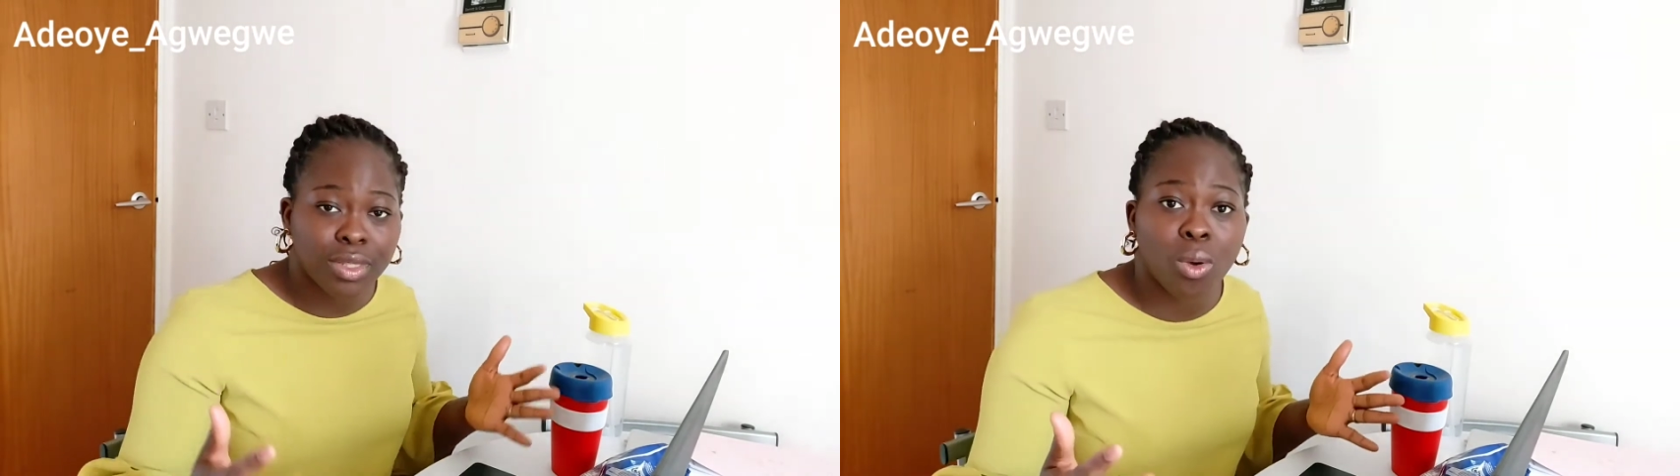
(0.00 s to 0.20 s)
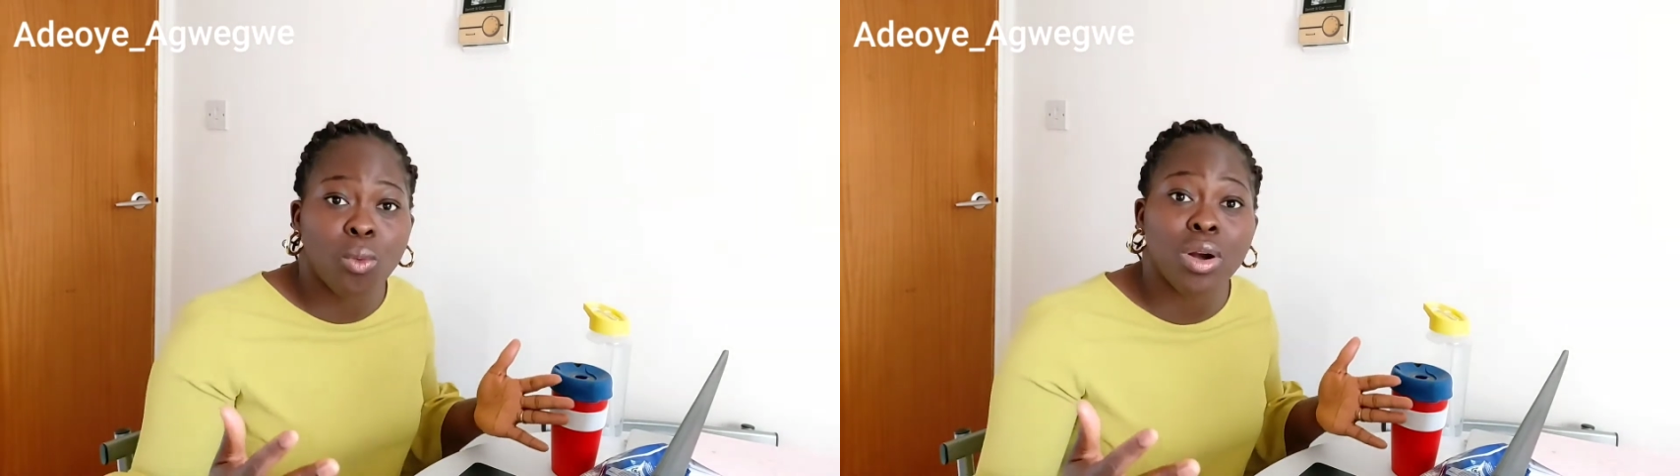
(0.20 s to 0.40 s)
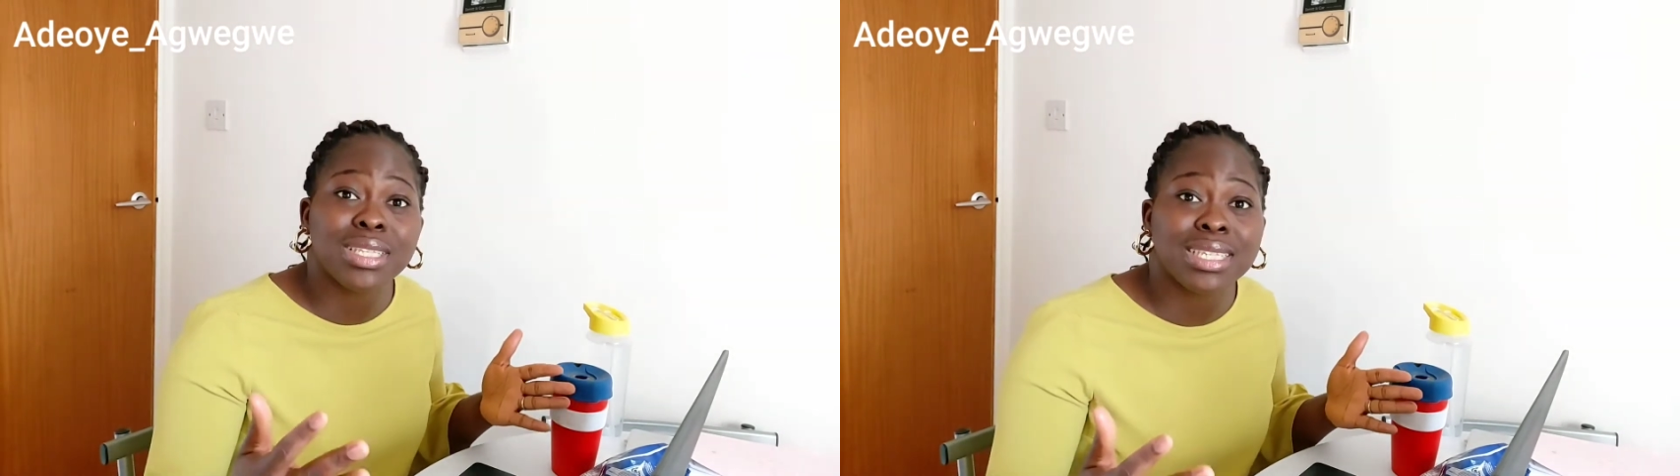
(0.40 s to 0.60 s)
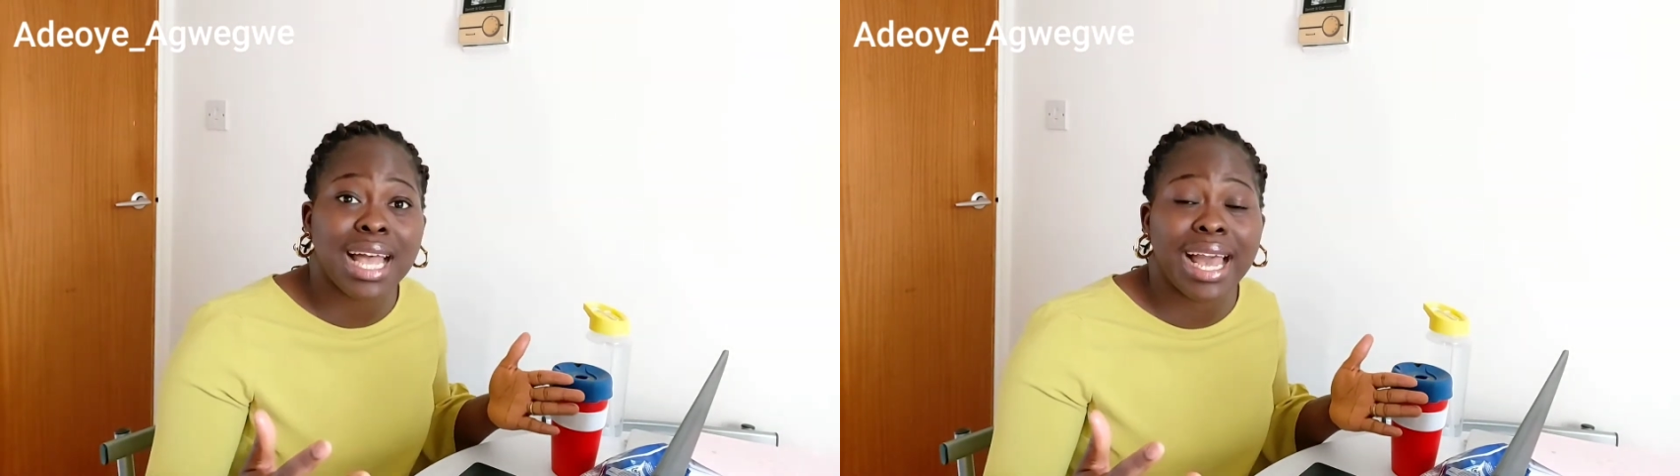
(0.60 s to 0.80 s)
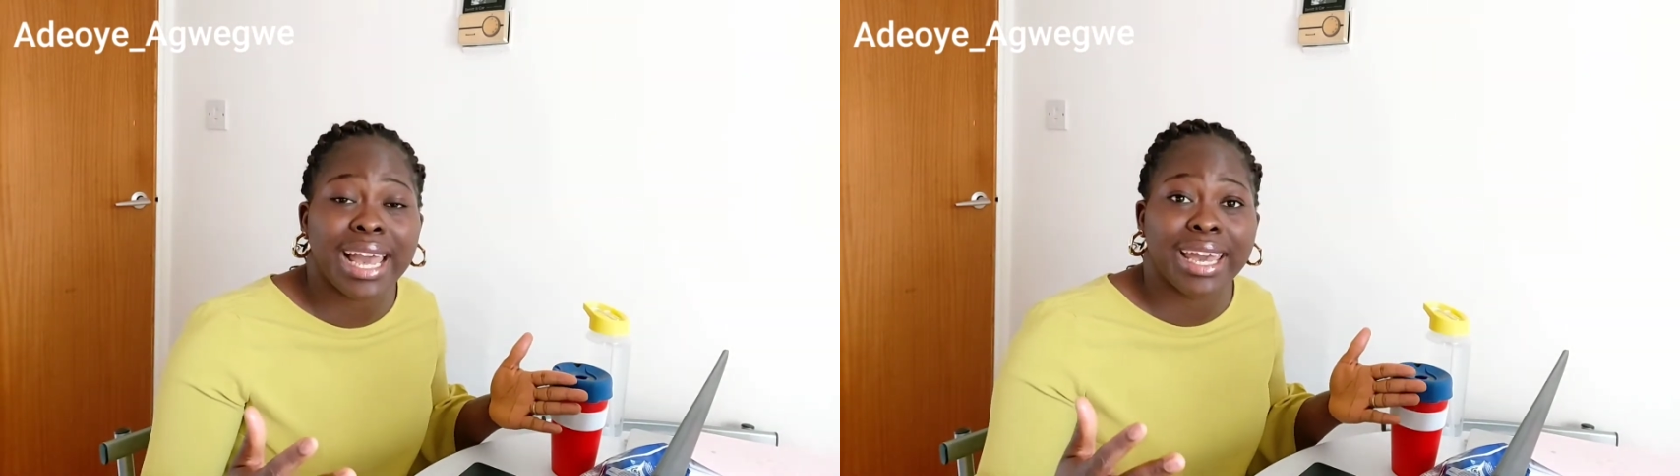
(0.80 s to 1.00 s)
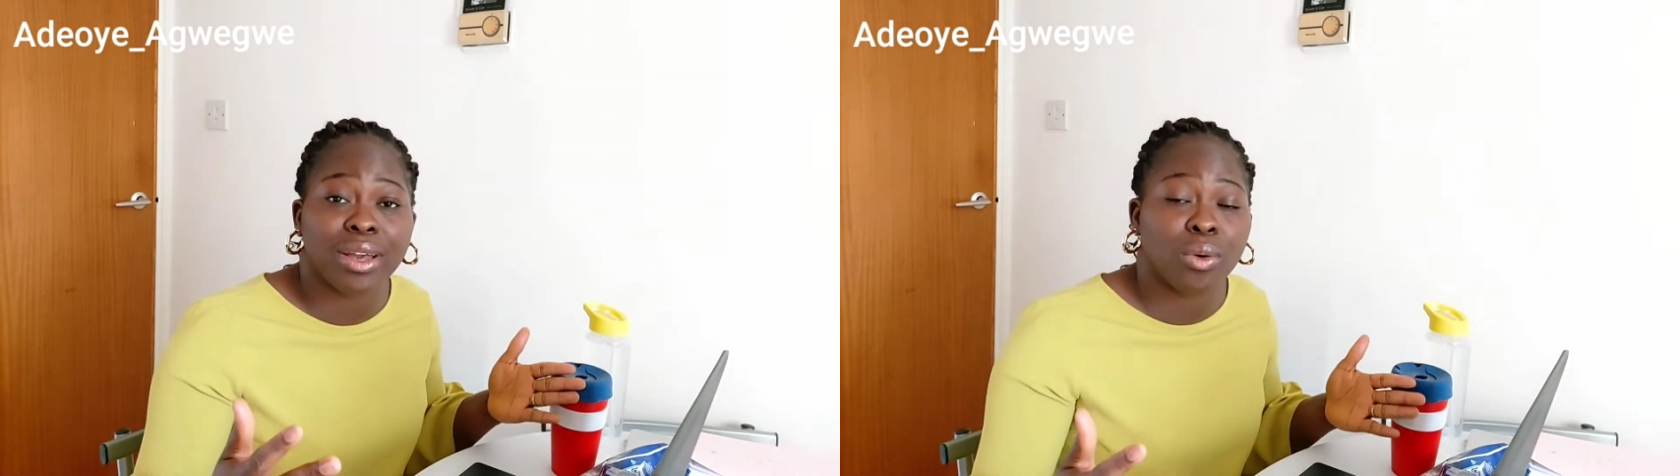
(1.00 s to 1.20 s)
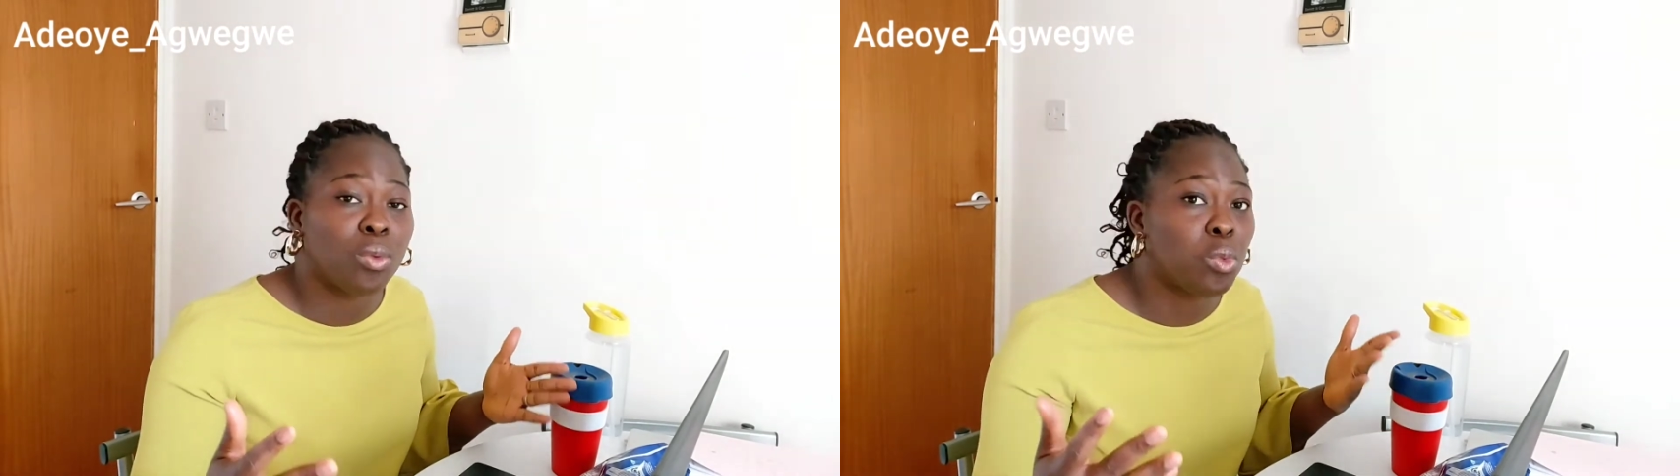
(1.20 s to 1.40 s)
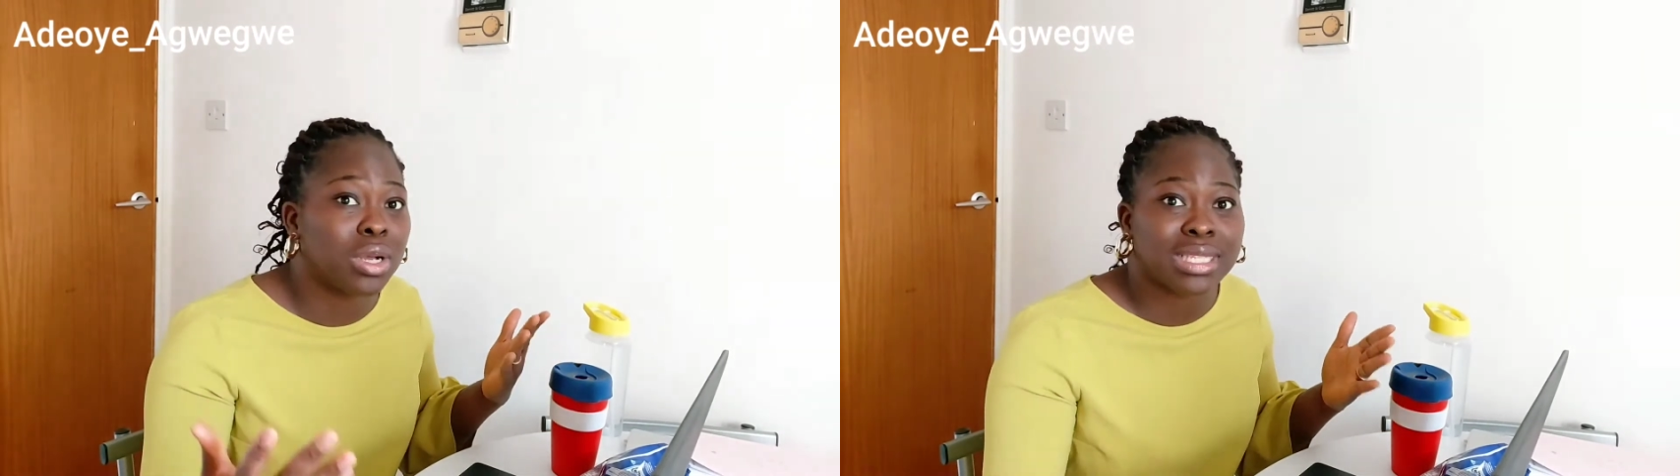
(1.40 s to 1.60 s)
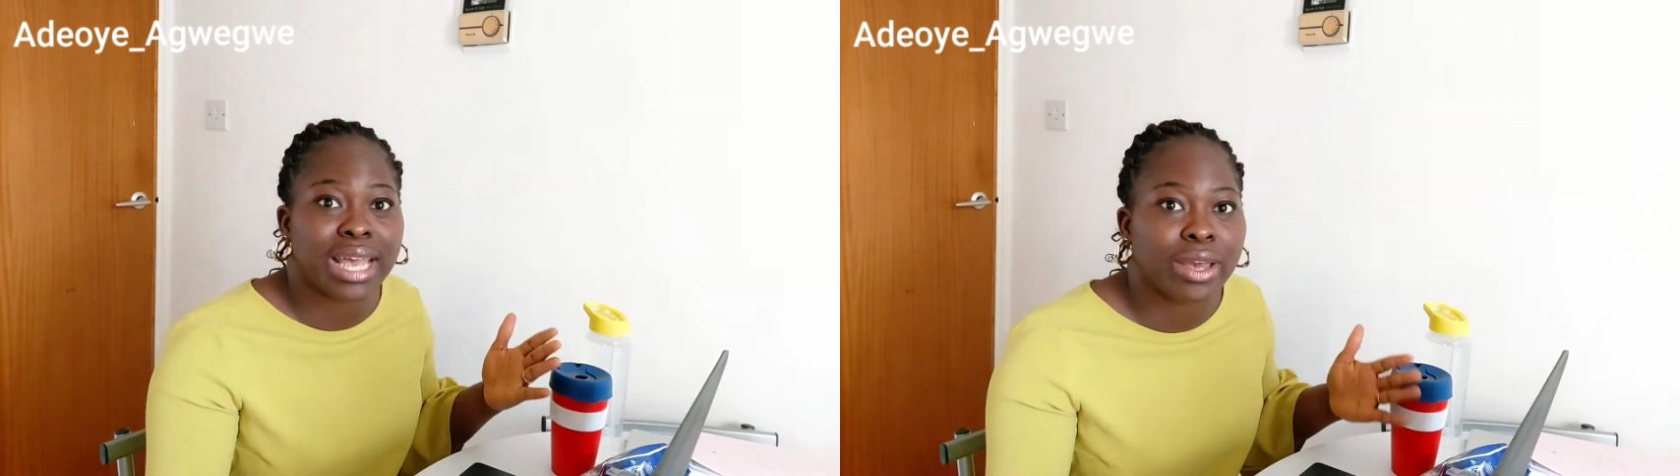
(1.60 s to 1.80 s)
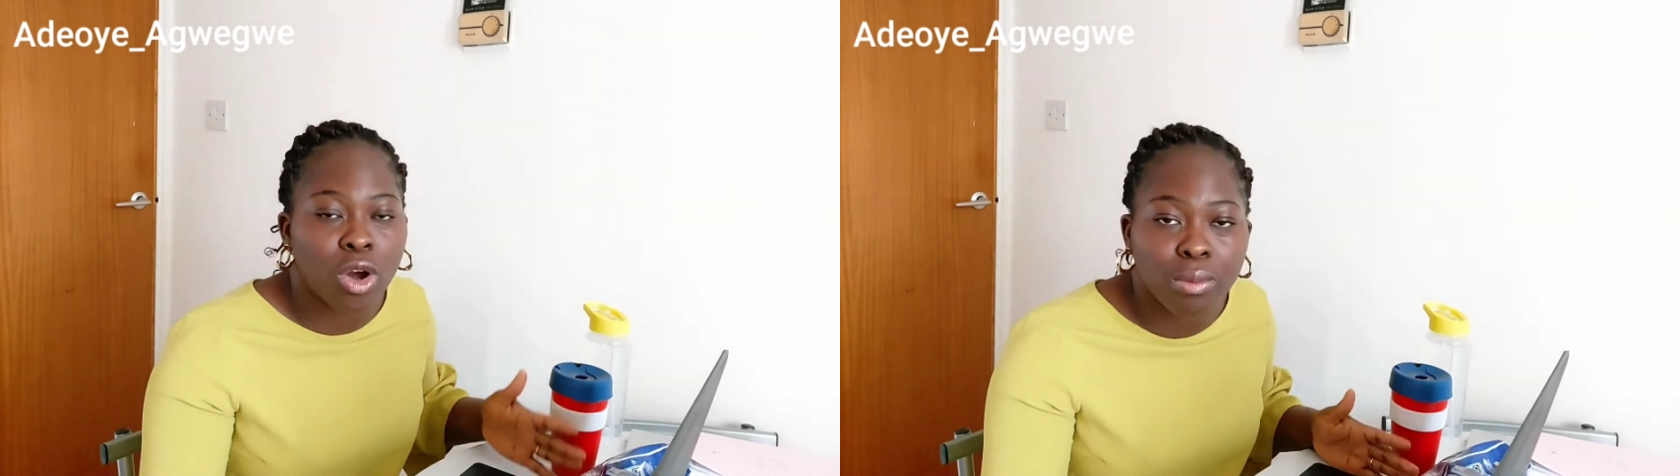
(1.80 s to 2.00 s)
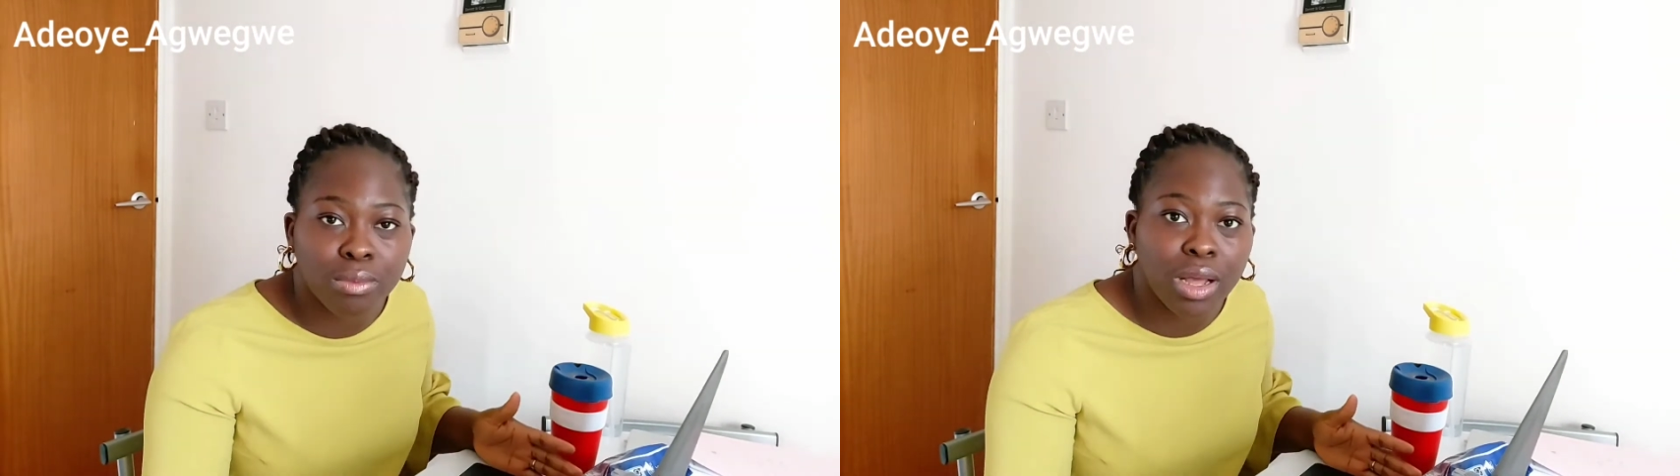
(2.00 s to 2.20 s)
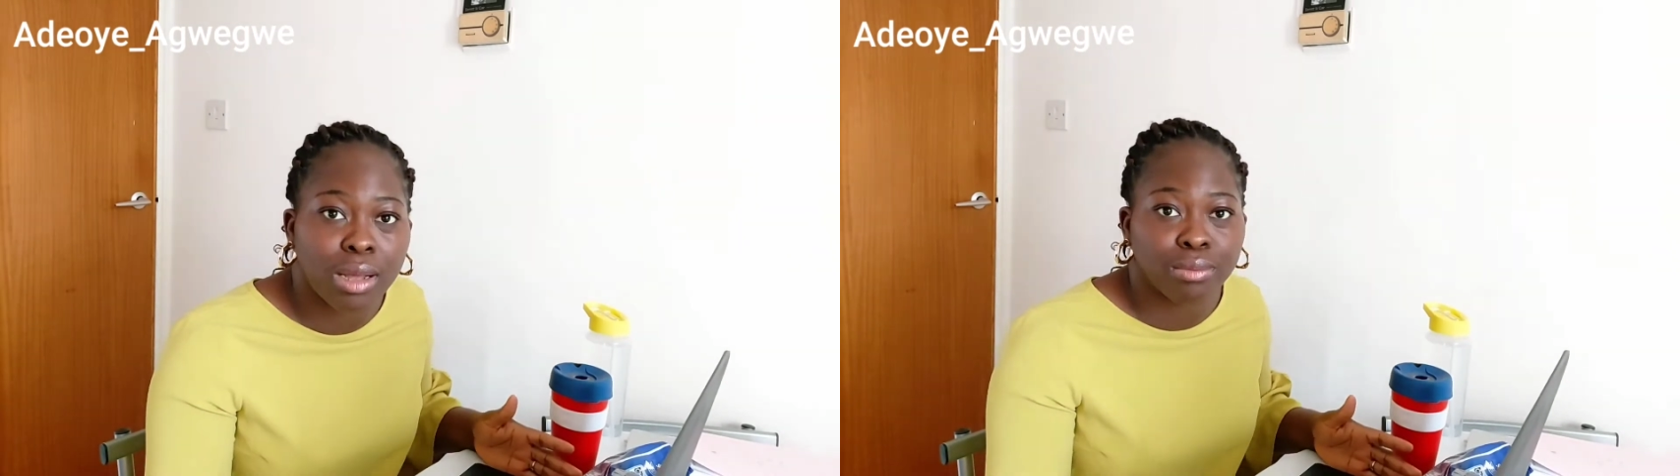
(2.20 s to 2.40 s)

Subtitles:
once I come